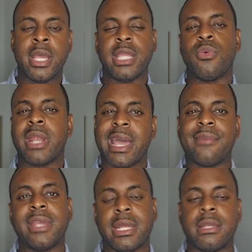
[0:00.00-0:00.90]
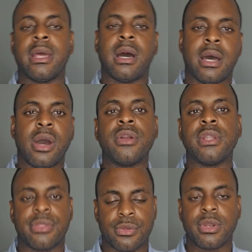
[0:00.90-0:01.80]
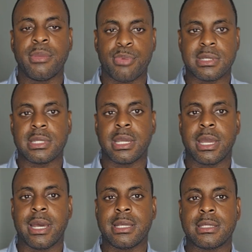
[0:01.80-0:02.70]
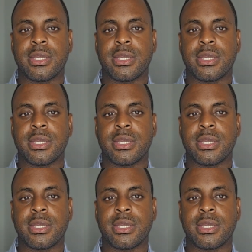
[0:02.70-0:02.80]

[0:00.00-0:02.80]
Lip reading: You want to have that under 30%, guys.